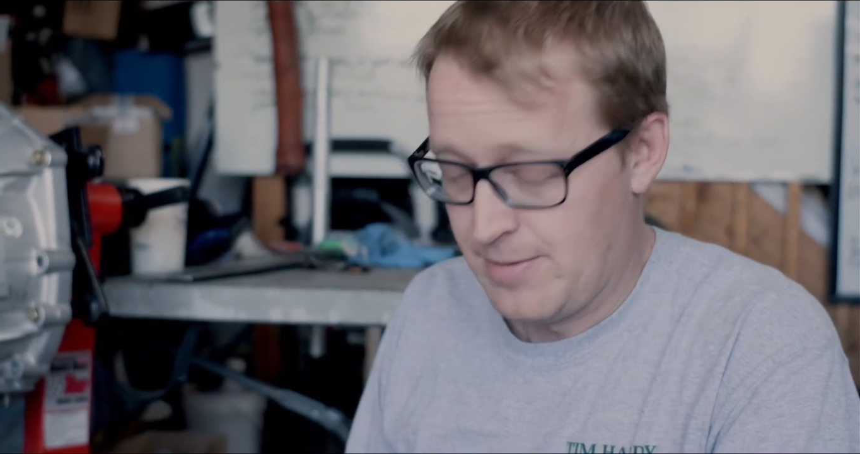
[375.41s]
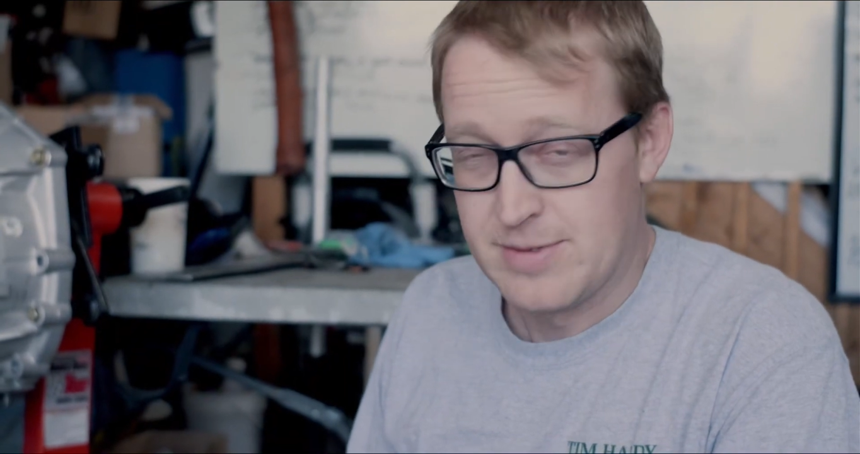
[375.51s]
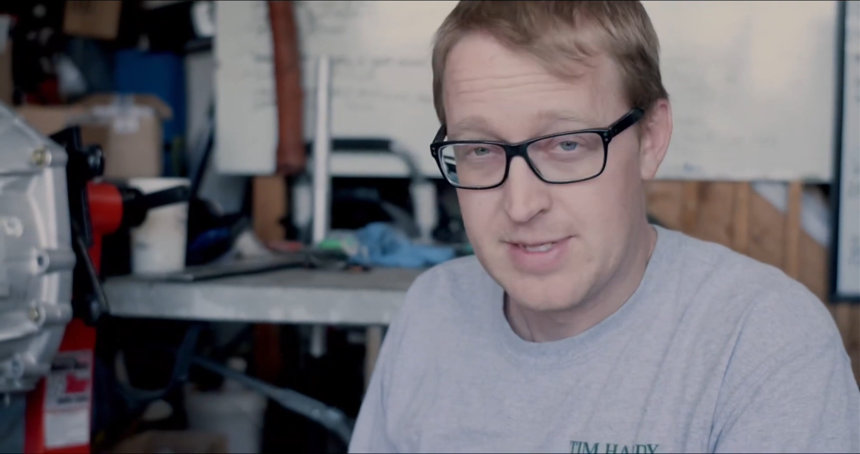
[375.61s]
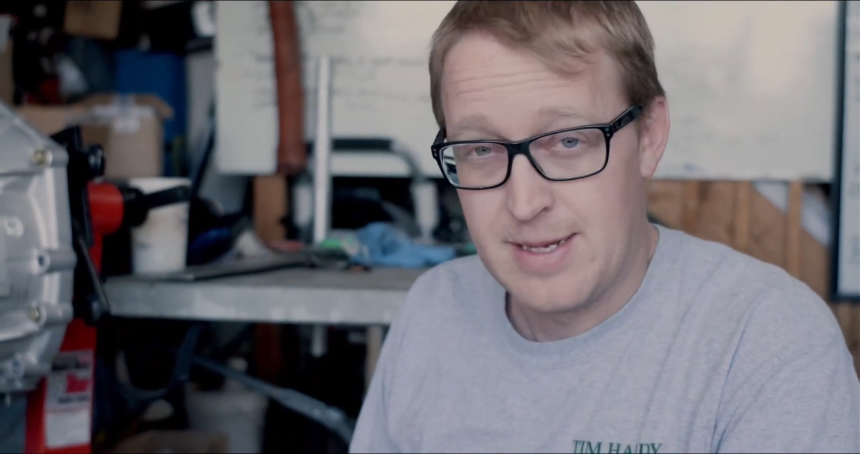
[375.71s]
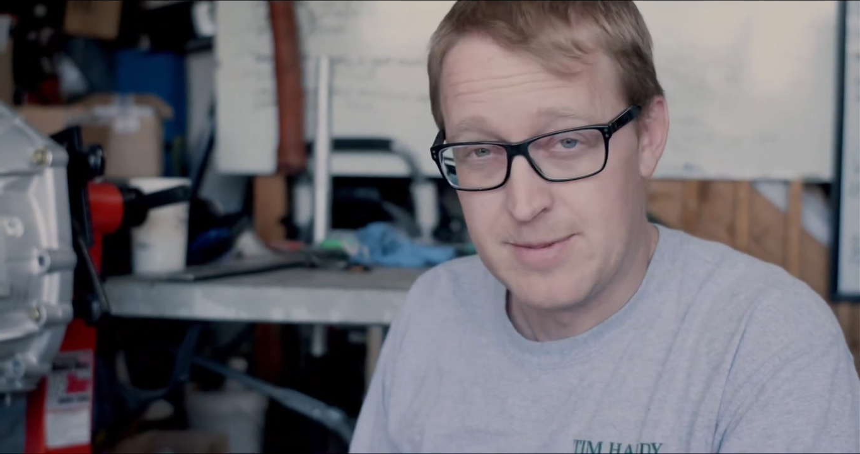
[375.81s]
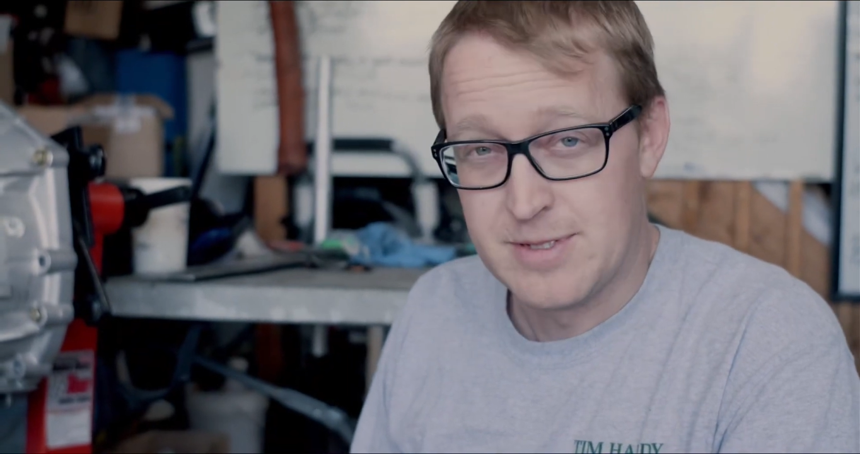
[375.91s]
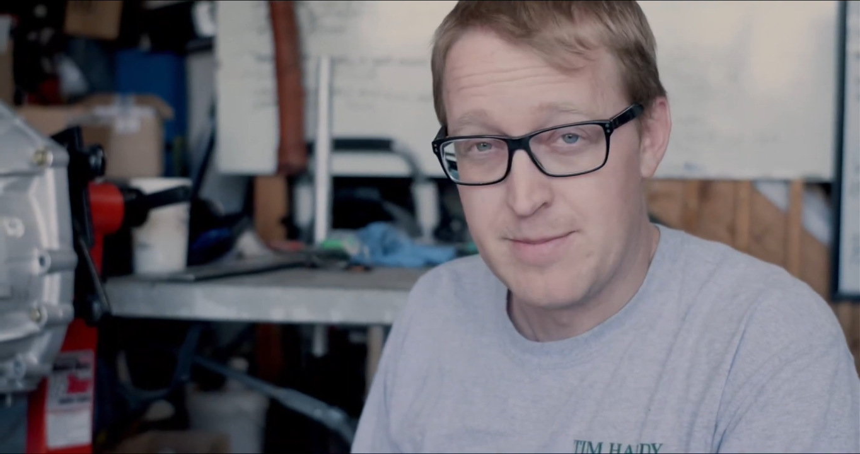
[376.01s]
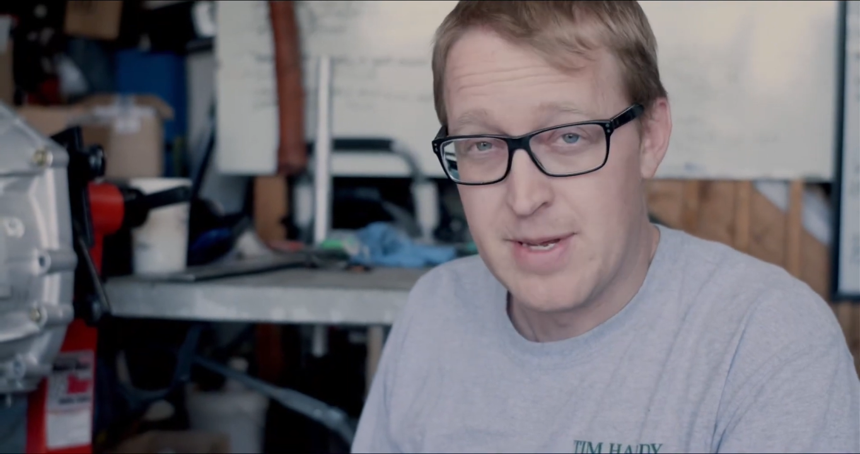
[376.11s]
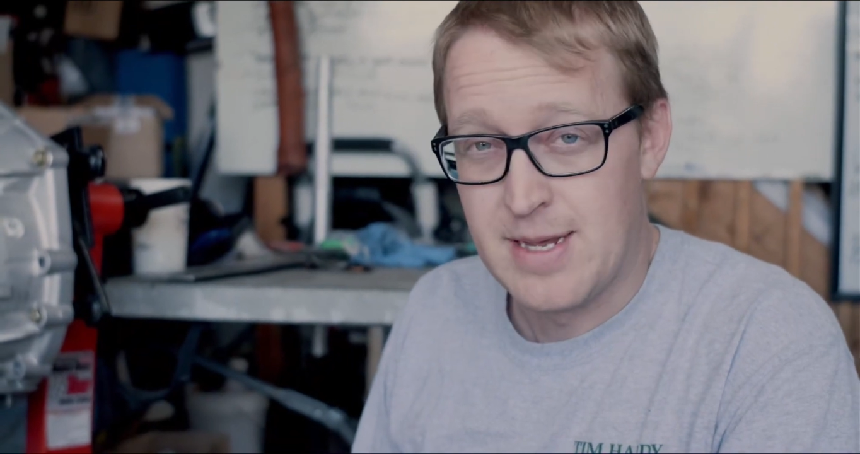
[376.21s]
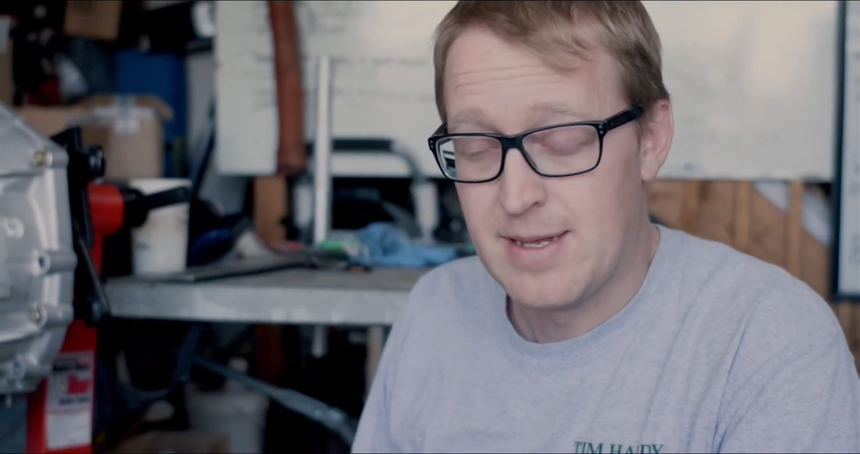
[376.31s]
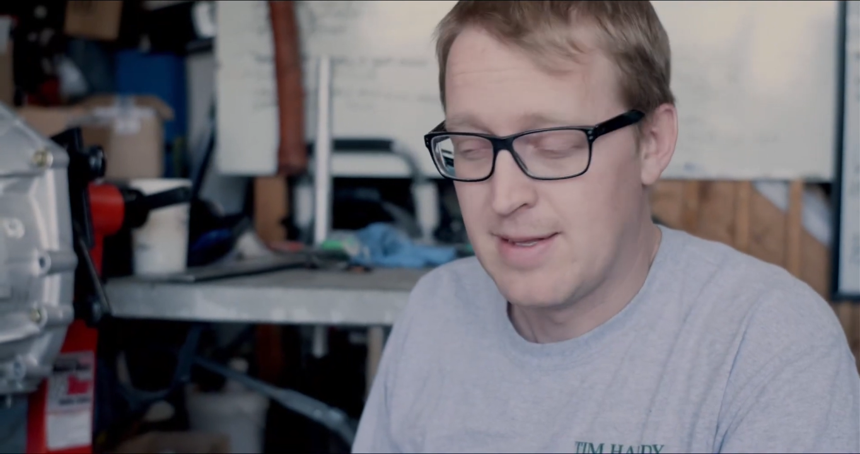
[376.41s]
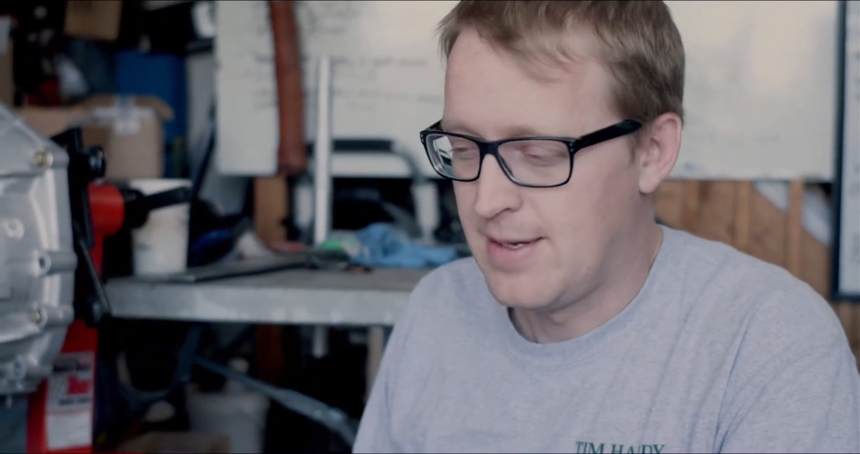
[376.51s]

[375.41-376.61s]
we was able to make